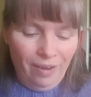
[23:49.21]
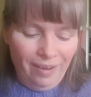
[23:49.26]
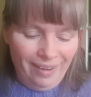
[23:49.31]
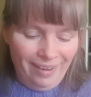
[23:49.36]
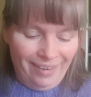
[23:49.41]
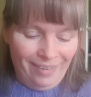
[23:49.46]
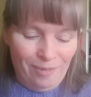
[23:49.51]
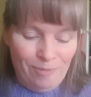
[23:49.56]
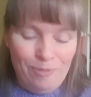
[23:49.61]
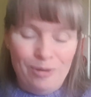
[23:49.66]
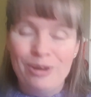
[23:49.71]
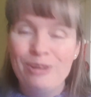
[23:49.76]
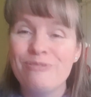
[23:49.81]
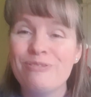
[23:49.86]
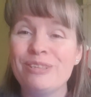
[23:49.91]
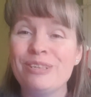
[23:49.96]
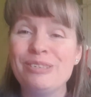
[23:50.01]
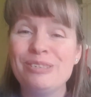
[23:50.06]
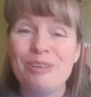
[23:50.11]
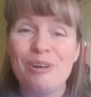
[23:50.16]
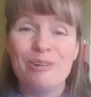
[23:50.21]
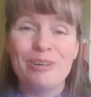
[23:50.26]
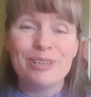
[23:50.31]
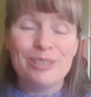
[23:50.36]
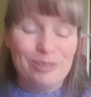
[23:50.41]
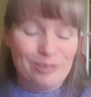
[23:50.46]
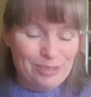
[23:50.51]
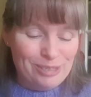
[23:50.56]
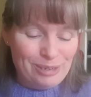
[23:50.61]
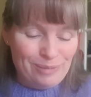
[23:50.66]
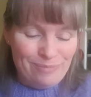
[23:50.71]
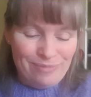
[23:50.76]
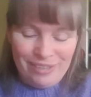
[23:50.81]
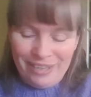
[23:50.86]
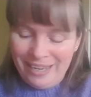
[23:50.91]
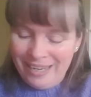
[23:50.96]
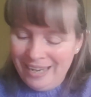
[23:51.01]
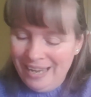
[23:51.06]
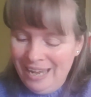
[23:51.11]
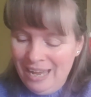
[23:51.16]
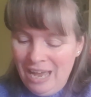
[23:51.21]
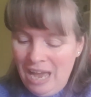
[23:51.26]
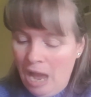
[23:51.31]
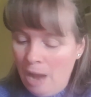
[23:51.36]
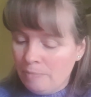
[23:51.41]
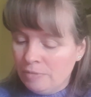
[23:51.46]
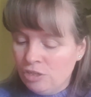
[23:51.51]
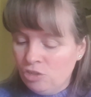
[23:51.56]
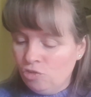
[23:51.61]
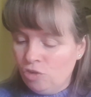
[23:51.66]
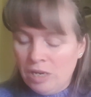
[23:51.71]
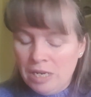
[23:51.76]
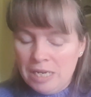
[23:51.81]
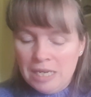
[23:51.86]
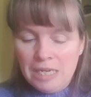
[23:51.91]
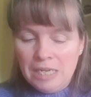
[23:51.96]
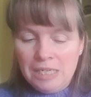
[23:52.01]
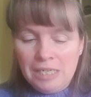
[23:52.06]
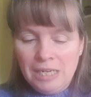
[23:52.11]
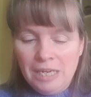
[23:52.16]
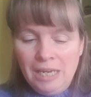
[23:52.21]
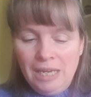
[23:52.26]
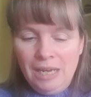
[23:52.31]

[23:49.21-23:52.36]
on one of the socks or something. I'm intrigued.